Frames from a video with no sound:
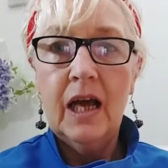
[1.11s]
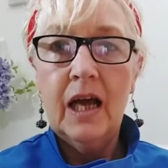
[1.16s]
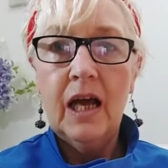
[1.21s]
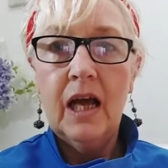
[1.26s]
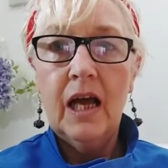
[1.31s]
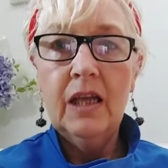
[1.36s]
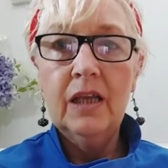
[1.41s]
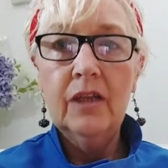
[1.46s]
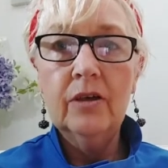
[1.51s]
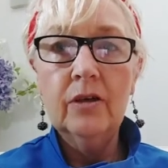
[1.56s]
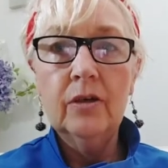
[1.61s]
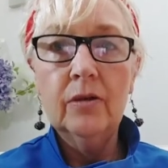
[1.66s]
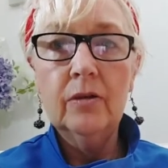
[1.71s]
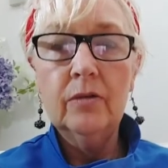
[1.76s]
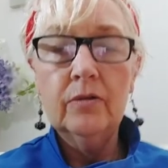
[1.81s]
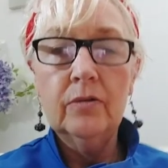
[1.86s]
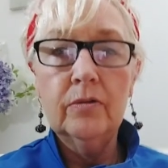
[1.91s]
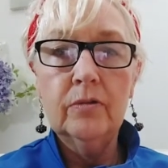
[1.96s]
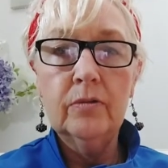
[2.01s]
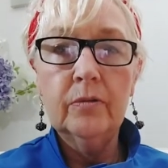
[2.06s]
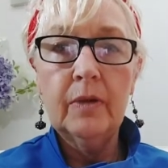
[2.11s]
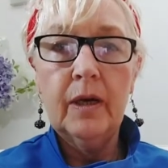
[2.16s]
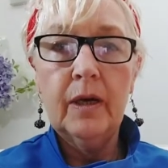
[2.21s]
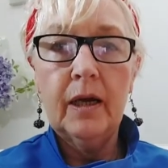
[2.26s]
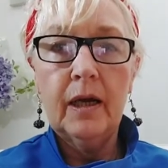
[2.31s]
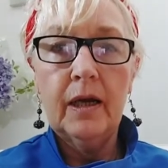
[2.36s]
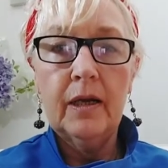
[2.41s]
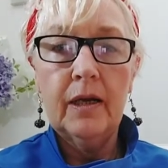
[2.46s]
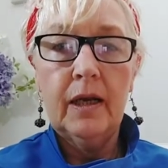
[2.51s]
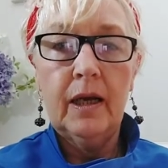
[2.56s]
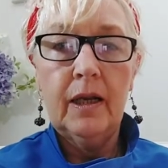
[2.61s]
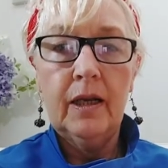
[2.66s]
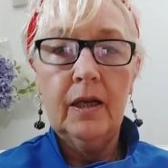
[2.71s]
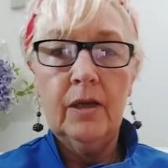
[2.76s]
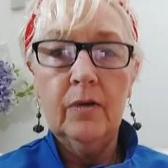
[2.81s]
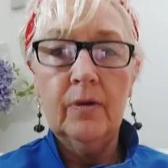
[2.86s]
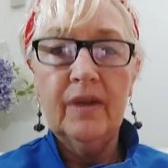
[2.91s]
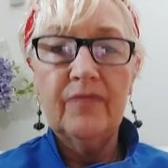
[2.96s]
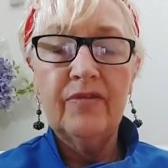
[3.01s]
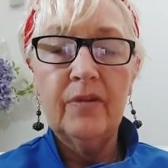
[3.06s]
Hello
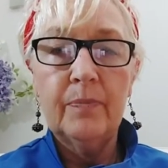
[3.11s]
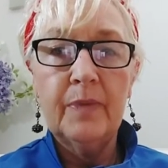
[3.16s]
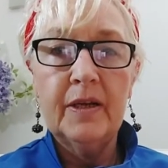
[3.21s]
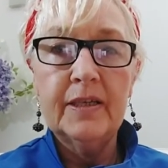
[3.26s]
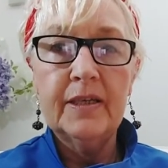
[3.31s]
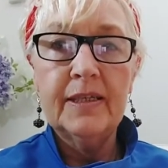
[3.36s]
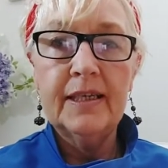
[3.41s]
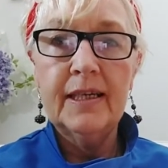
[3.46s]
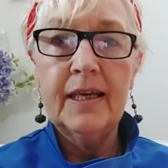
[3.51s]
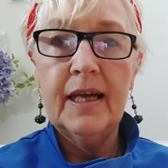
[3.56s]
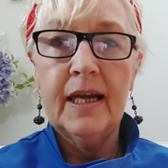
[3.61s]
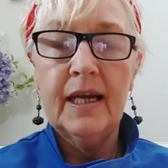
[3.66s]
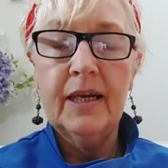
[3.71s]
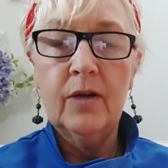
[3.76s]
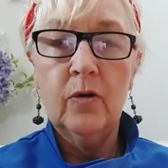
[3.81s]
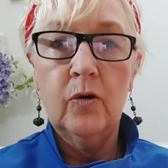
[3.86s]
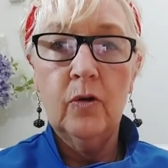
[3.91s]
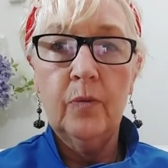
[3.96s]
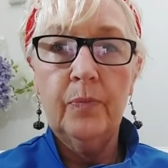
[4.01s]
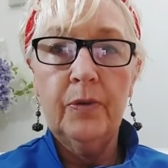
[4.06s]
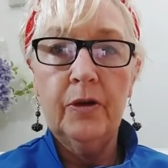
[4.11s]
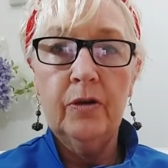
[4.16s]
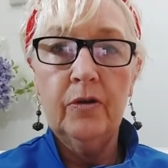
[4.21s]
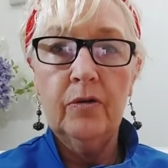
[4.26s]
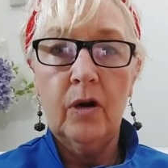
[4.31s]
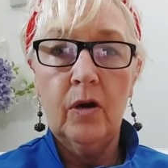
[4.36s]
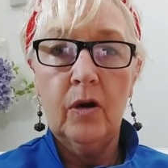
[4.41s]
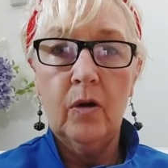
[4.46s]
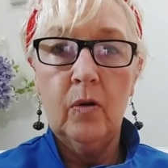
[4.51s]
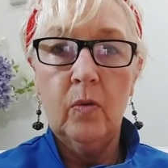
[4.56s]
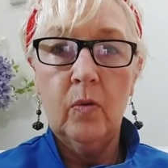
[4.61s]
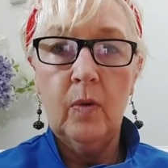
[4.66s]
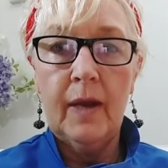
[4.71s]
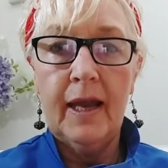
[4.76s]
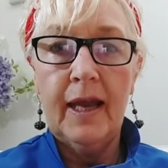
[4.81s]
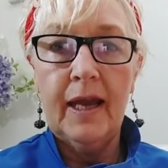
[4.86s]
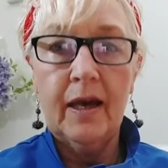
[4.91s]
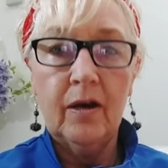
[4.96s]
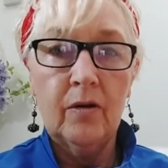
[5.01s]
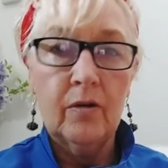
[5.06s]
everybody. I hope you're all
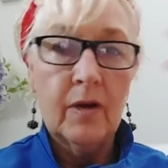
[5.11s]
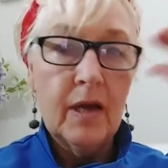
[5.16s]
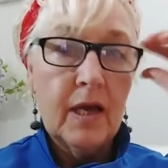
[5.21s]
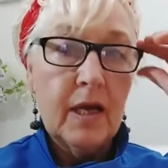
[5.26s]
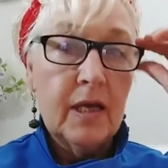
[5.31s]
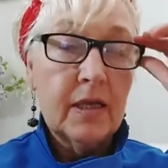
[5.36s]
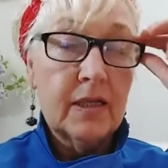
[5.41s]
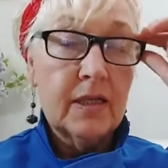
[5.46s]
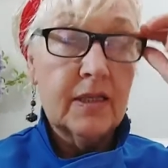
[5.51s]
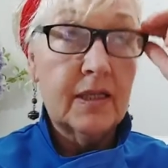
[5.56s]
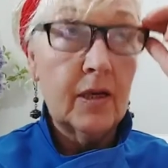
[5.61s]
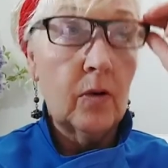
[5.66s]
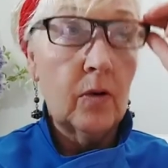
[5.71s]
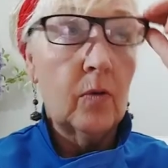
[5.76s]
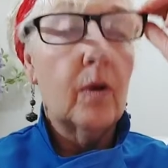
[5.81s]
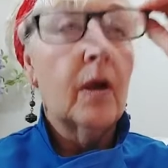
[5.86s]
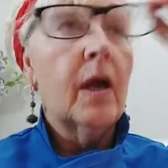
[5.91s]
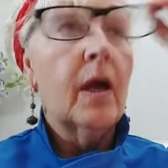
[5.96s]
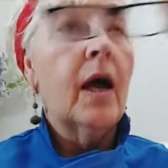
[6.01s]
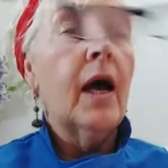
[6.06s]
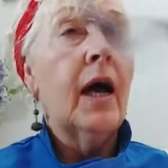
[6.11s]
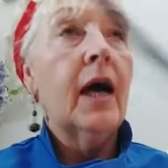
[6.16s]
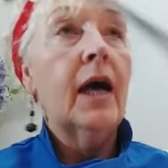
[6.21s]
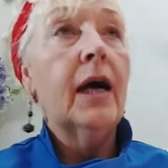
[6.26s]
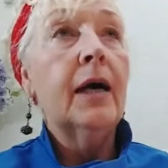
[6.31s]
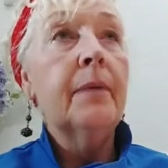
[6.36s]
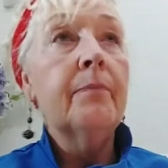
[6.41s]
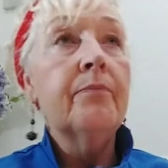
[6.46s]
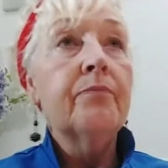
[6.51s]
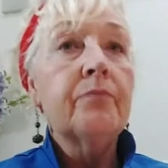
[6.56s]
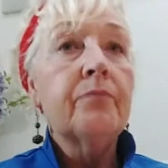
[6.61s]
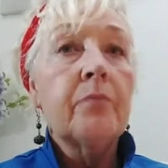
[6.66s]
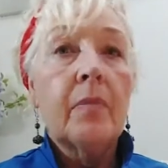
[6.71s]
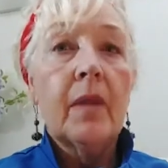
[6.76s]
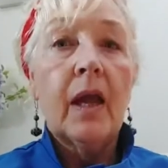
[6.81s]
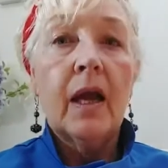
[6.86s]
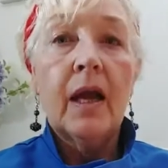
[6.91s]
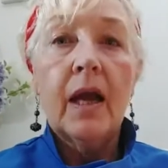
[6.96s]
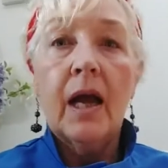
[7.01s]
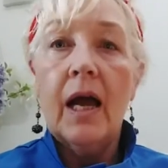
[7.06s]
well. I'm
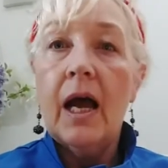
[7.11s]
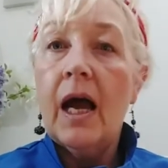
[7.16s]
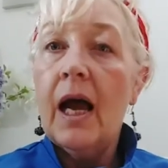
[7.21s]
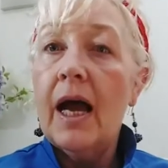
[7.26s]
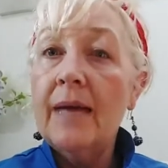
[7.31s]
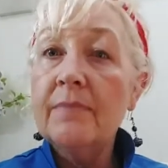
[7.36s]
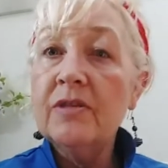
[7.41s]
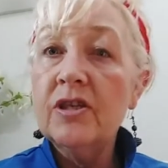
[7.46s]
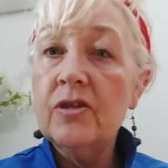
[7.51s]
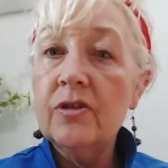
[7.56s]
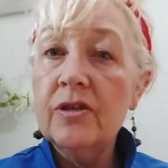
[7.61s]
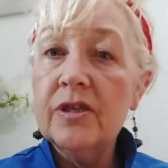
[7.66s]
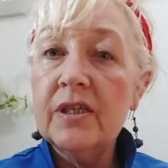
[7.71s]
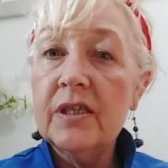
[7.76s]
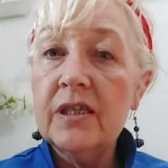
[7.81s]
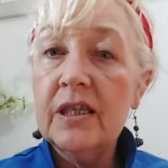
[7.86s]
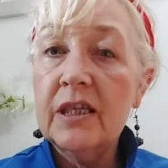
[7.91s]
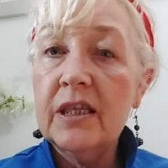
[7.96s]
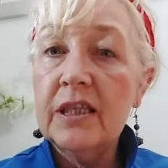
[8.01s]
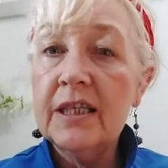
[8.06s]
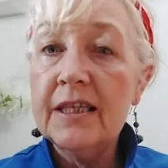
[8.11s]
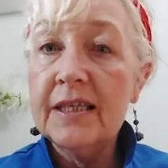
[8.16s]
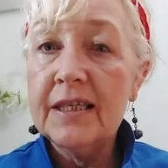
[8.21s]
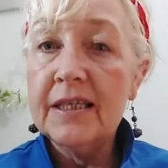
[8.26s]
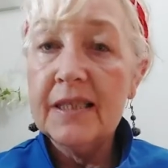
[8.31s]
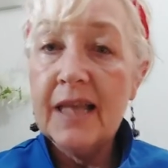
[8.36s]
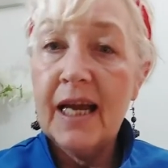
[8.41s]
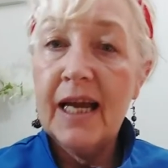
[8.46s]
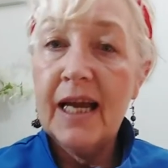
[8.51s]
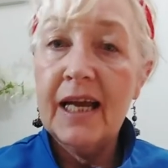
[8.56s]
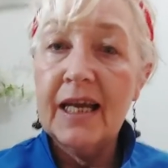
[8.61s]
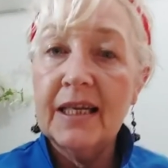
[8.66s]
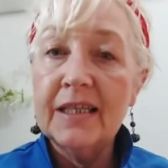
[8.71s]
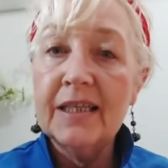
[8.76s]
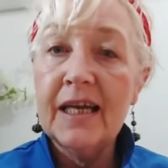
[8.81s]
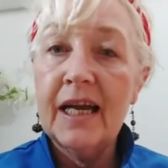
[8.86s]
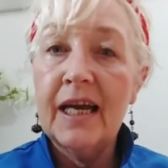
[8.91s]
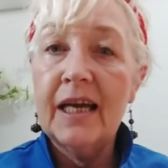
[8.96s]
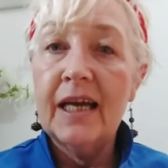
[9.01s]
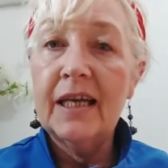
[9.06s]
Susan Douglas and
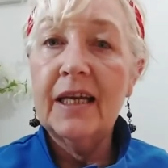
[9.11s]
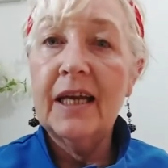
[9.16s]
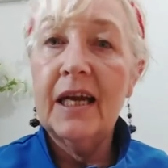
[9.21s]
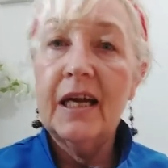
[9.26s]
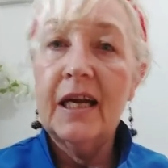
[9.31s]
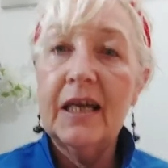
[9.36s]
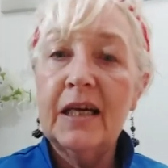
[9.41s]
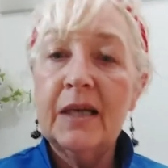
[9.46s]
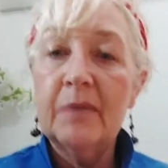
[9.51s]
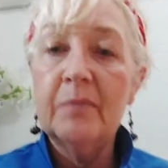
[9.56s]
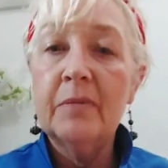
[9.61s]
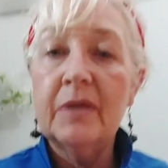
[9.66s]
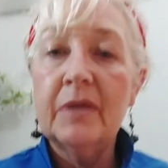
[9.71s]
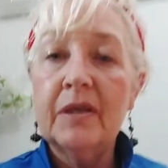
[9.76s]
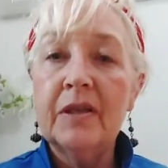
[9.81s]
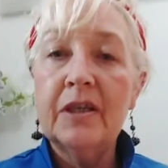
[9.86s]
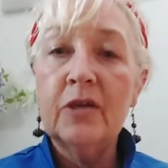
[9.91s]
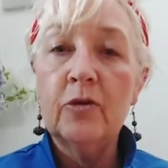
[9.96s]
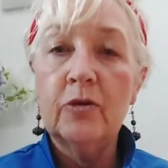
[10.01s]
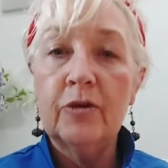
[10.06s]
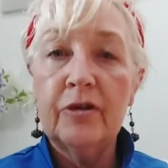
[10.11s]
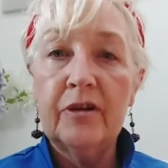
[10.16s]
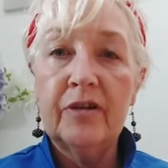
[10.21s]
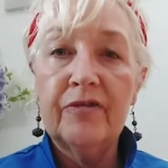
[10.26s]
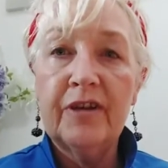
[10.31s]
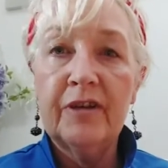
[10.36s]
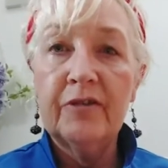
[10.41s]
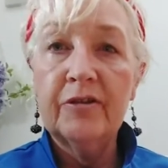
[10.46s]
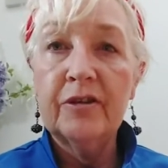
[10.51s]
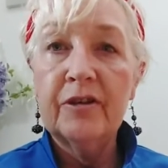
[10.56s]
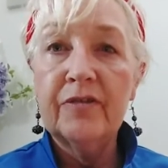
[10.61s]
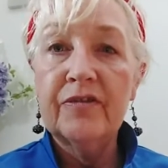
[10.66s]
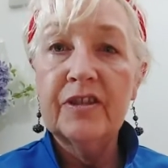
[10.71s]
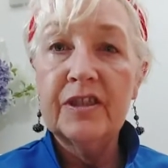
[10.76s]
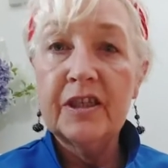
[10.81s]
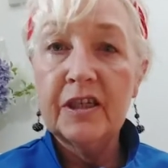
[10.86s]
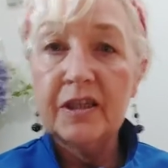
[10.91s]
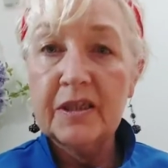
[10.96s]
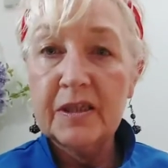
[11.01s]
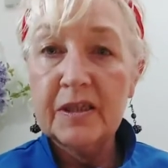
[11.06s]
I am the owner and founder of the
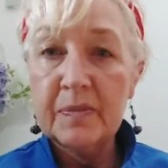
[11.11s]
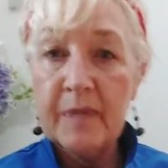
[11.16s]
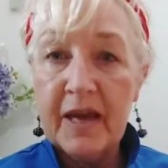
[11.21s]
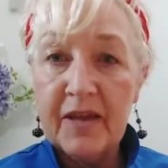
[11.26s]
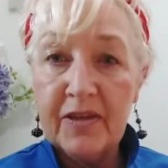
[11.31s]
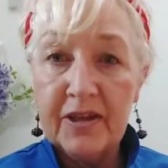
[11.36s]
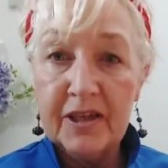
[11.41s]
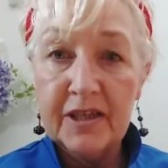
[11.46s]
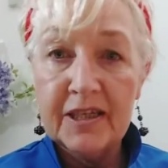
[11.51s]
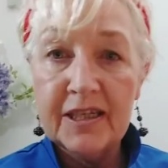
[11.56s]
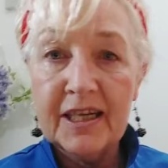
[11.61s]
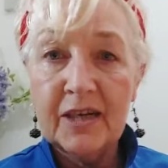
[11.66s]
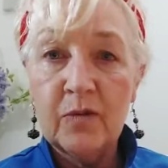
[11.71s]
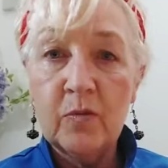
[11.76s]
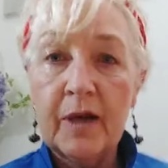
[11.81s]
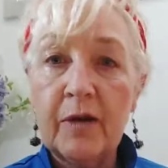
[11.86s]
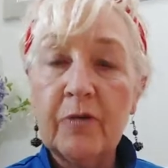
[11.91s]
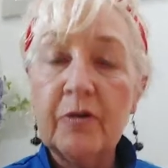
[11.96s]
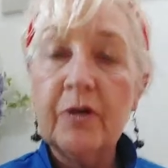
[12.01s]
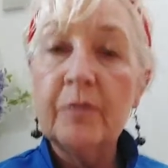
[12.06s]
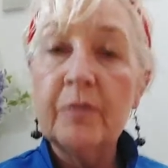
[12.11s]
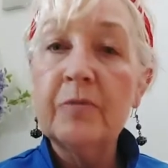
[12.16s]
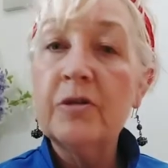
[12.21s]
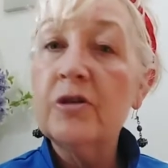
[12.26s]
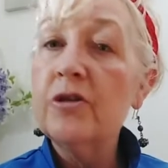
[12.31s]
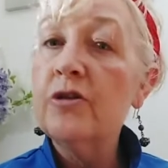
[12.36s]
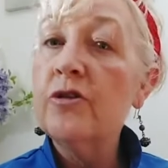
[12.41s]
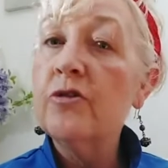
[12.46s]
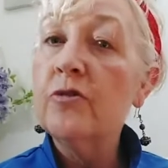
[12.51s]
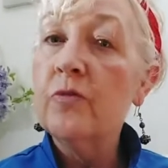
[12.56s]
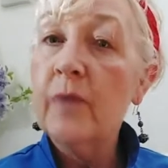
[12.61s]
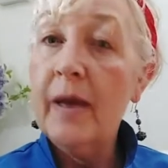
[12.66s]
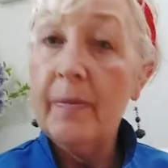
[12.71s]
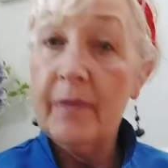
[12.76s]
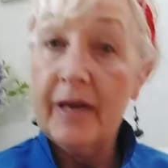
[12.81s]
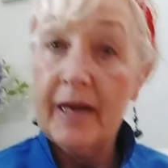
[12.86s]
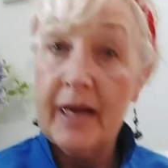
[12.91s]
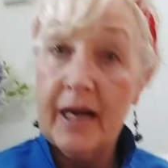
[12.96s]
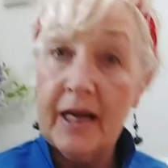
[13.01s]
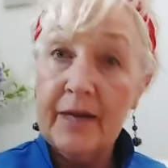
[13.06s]
Douglas Method, and welcome to your
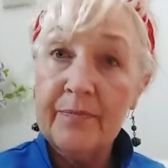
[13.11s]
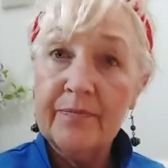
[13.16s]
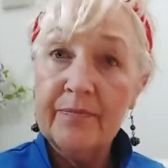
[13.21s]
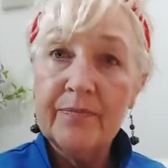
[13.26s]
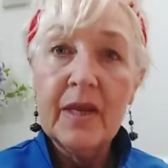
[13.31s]
webinar.